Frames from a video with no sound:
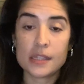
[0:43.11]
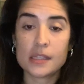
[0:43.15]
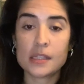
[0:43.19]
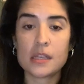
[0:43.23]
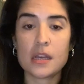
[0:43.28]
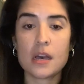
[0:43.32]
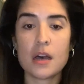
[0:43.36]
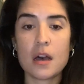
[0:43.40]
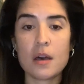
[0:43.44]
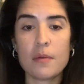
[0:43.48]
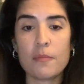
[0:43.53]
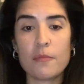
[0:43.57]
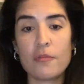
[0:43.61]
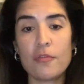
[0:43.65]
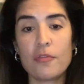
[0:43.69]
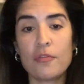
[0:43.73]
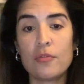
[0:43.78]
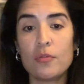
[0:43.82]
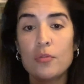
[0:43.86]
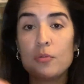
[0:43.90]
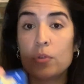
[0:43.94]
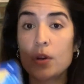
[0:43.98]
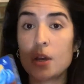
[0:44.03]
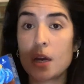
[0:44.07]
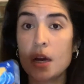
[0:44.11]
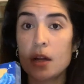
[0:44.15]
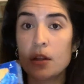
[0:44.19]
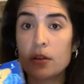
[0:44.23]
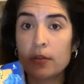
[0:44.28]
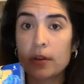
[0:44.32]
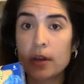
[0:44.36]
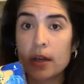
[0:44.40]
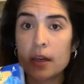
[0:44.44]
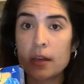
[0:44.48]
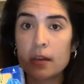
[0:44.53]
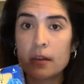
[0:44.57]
some food coloring.